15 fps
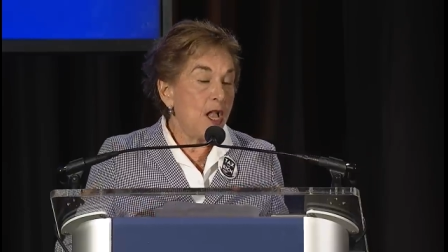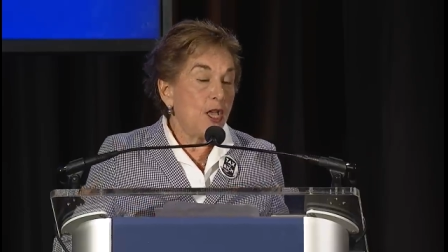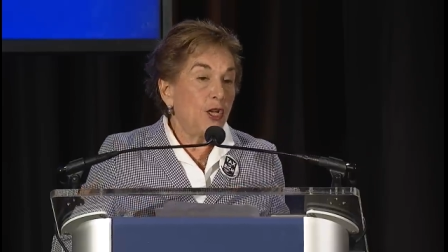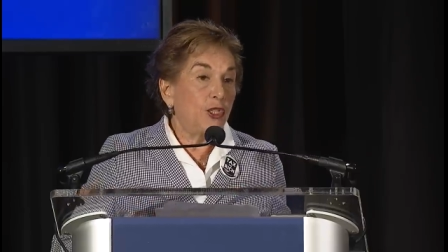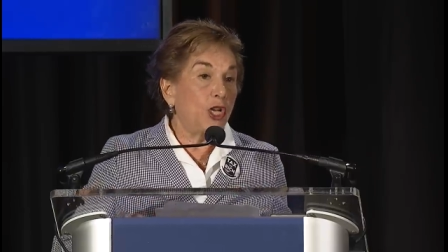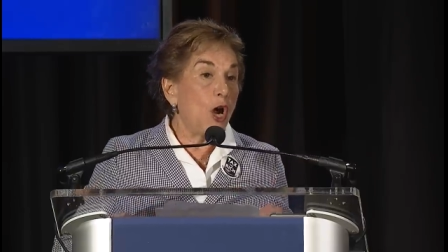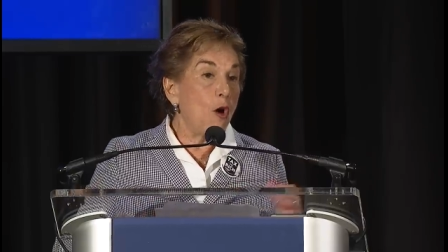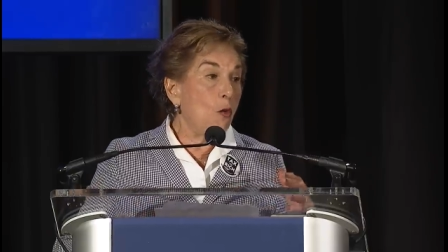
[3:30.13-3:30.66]

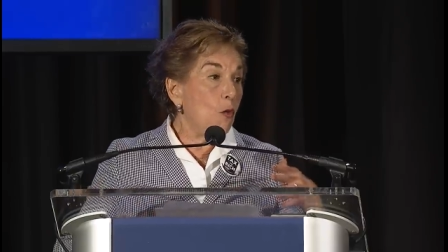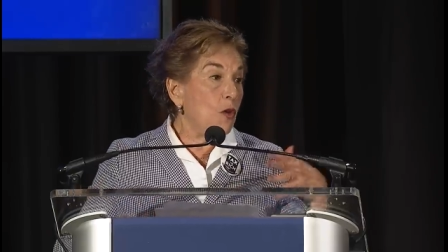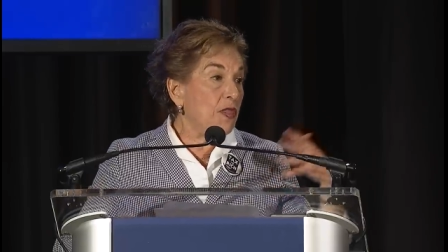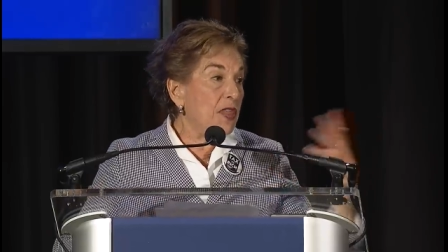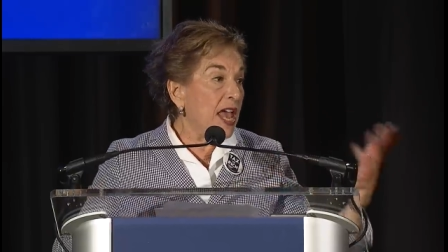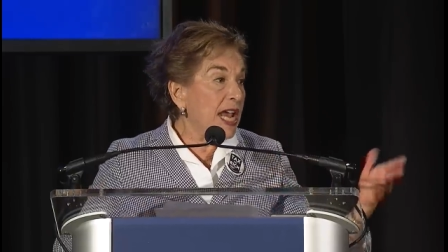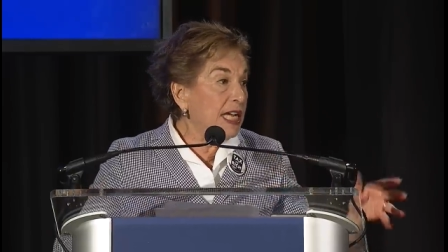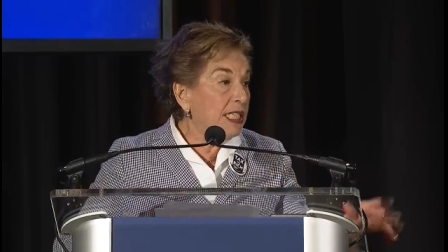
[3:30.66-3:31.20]
So when
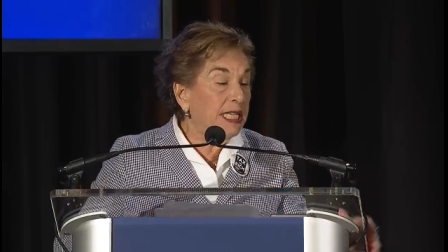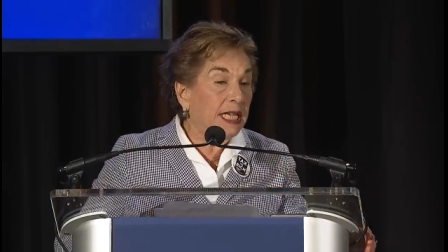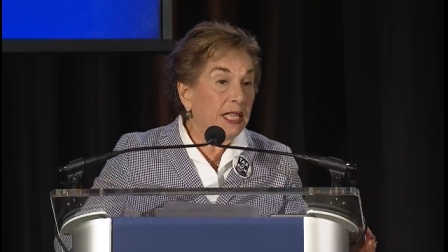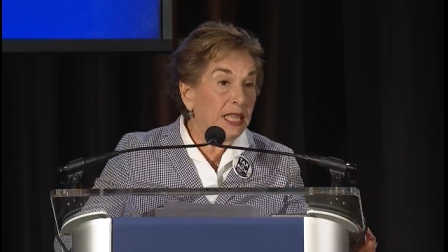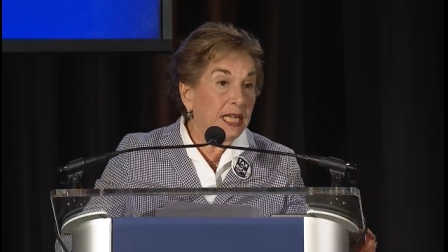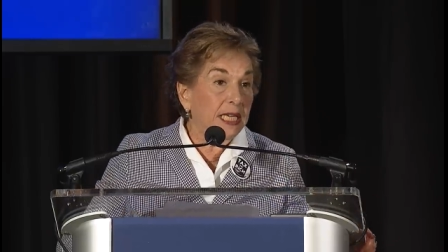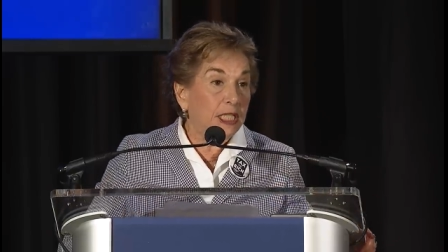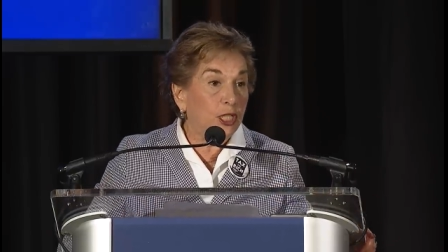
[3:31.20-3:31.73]
they did
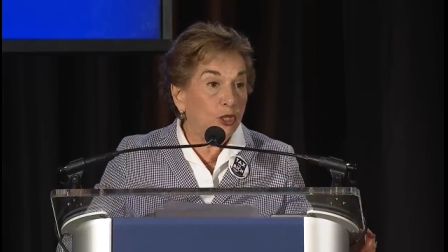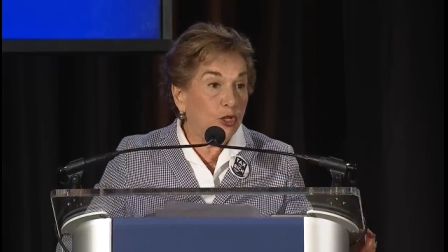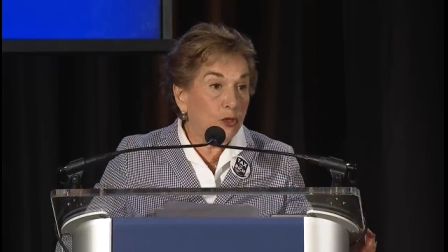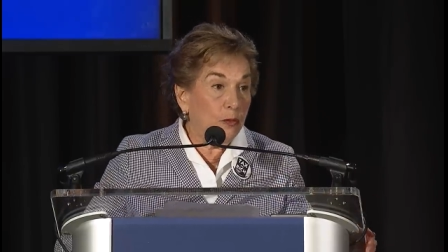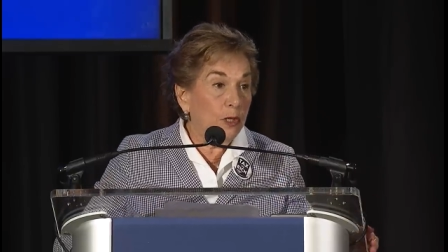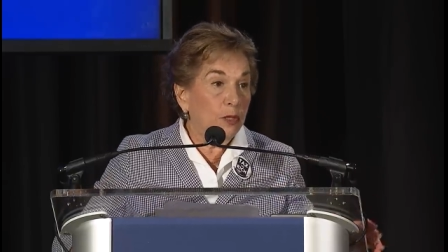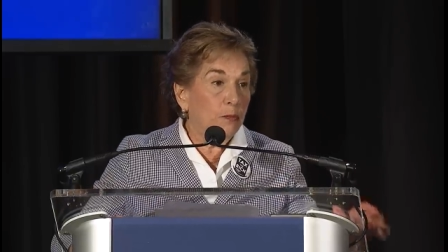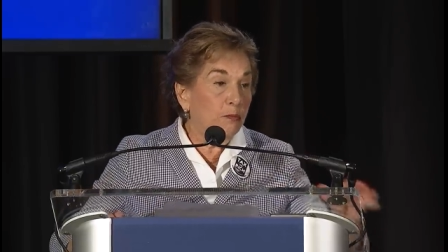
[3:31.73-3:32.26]
this,
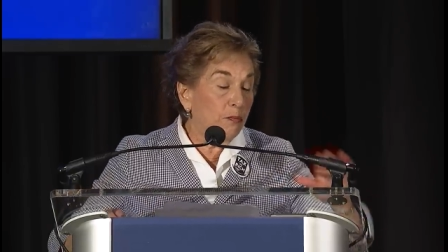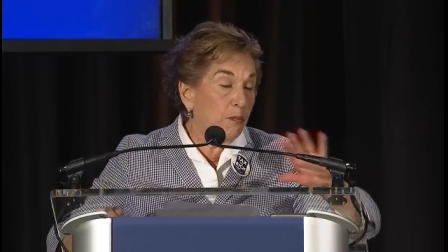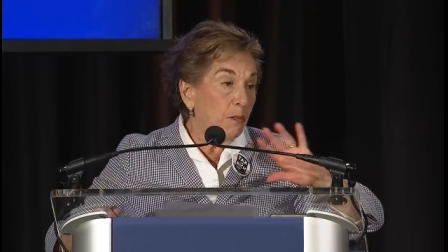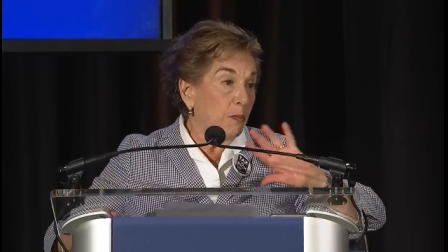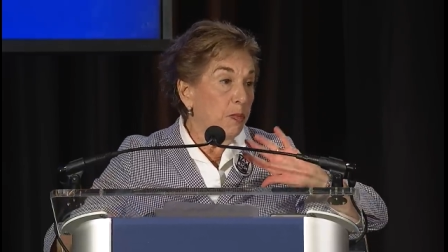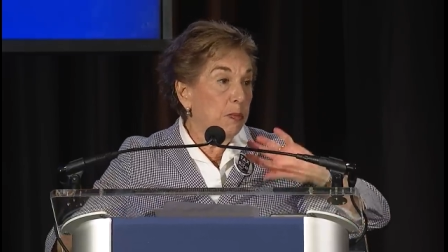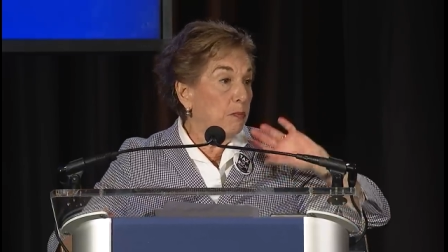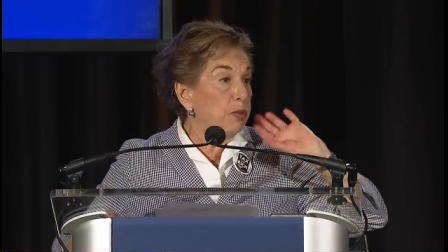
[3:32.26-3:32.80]

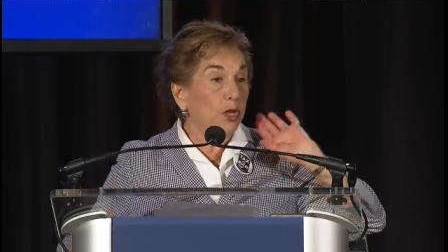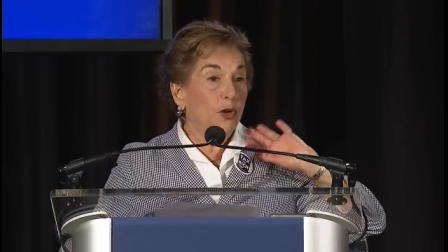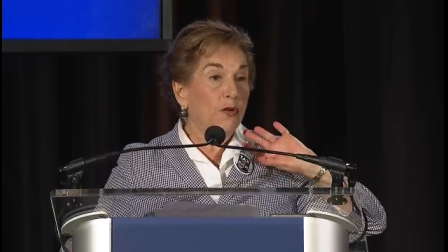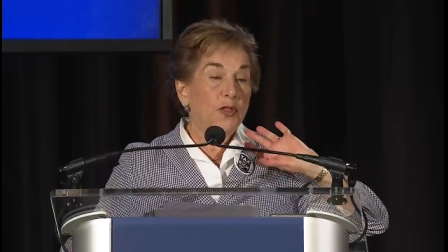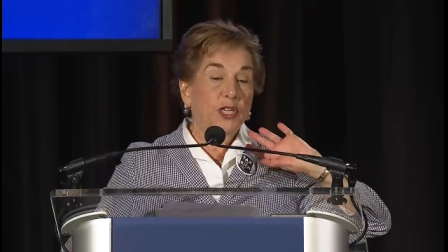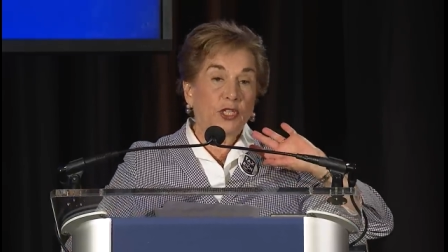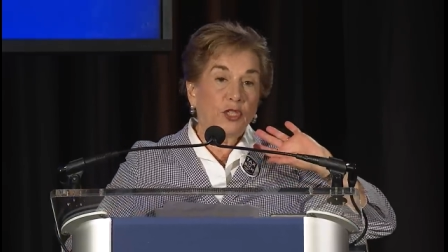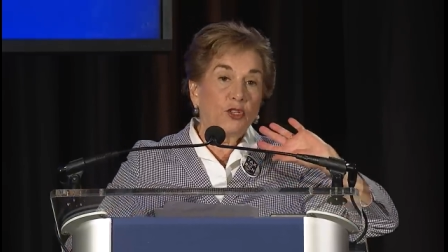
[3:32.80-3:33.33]
blew
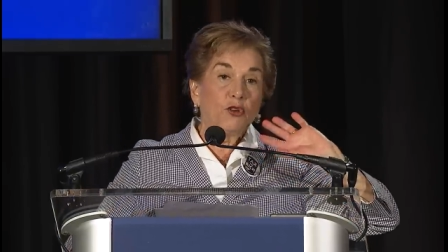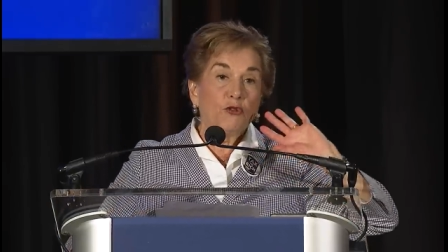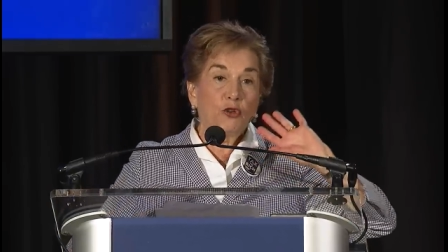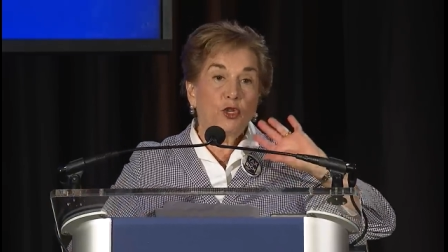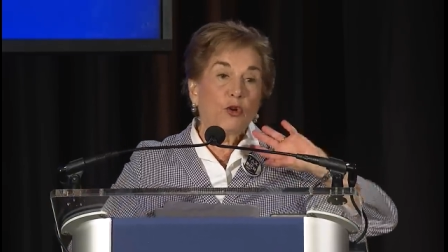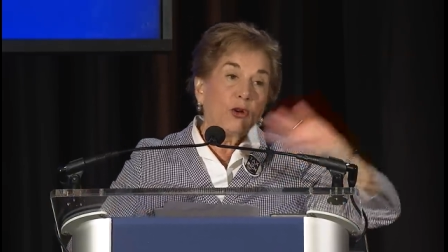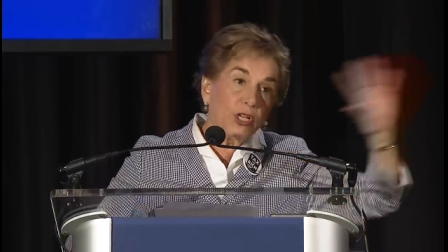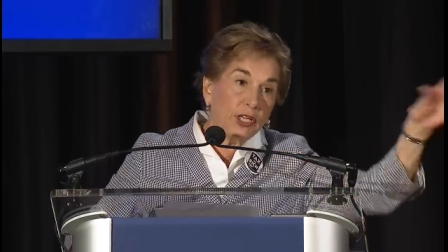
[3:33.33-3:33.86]
this $2
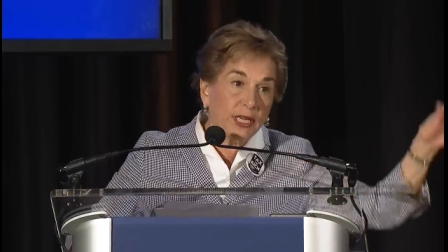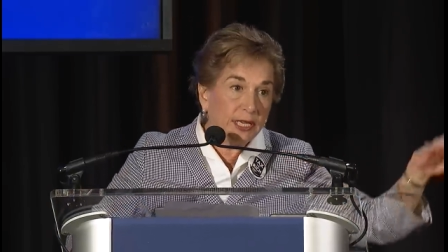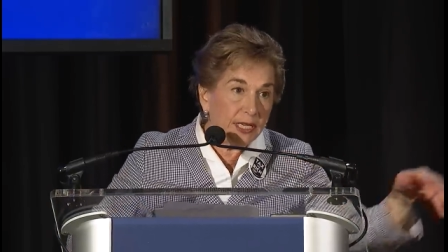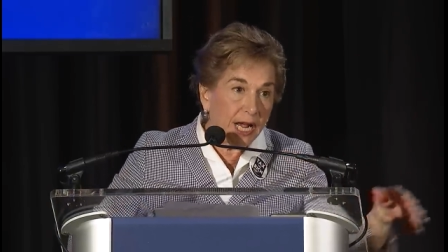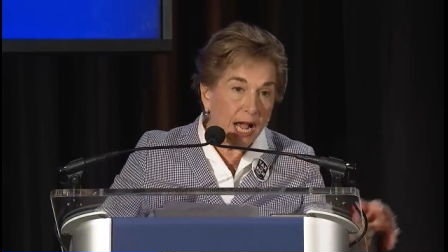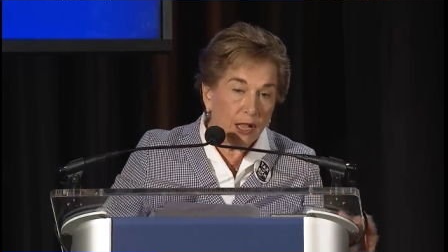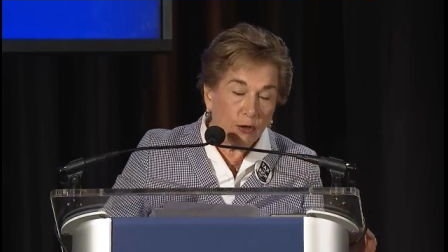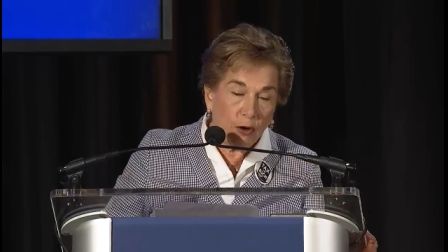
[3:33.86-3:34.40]
trillion
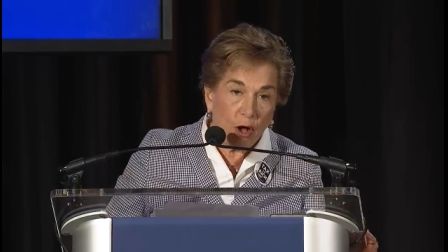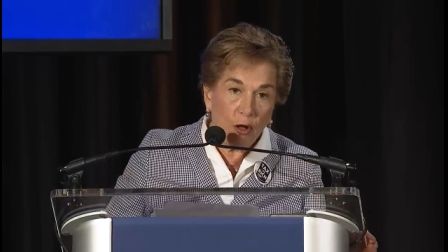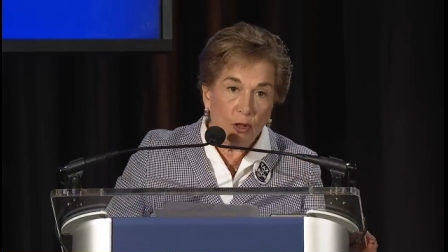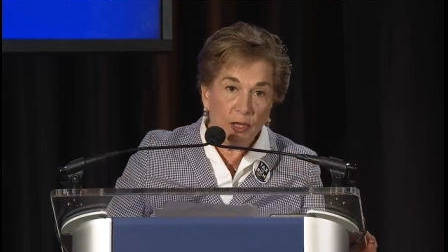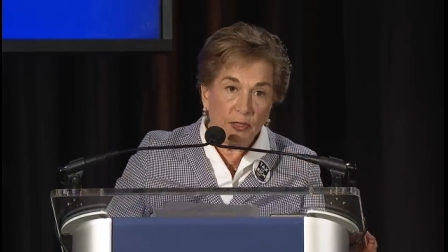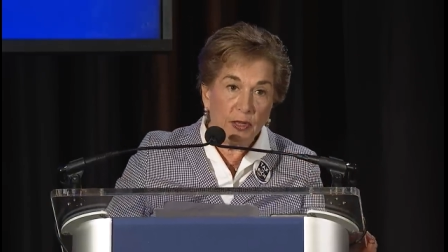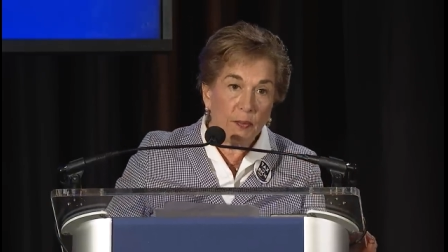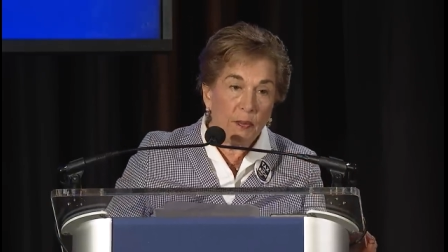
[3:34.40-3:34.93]

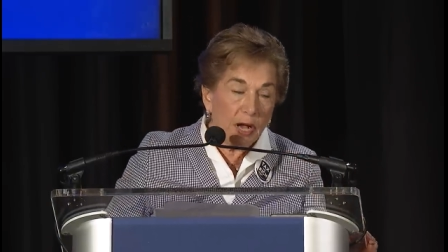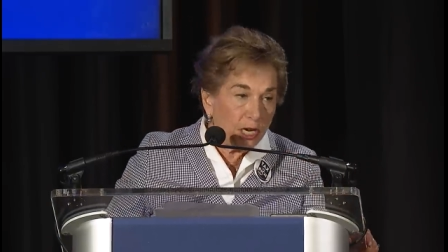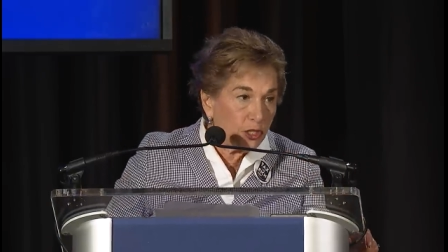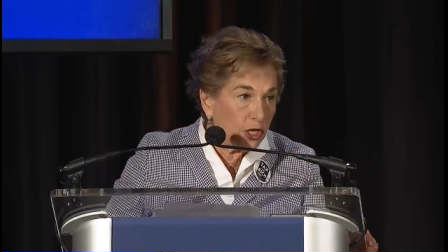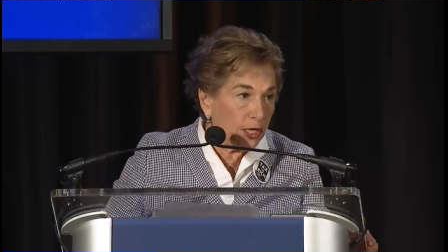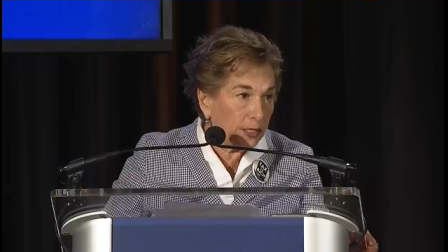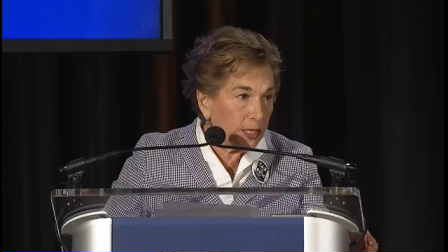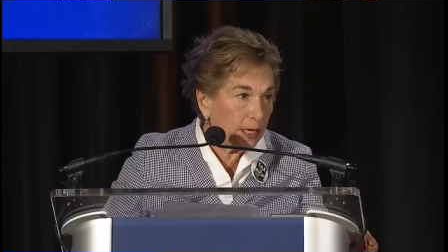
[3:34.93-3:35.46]
hole in the
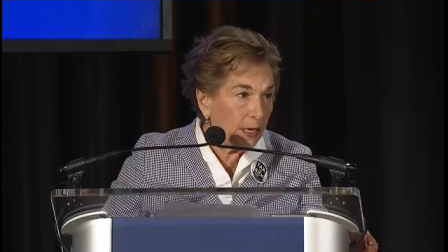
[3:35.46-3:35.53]
budget,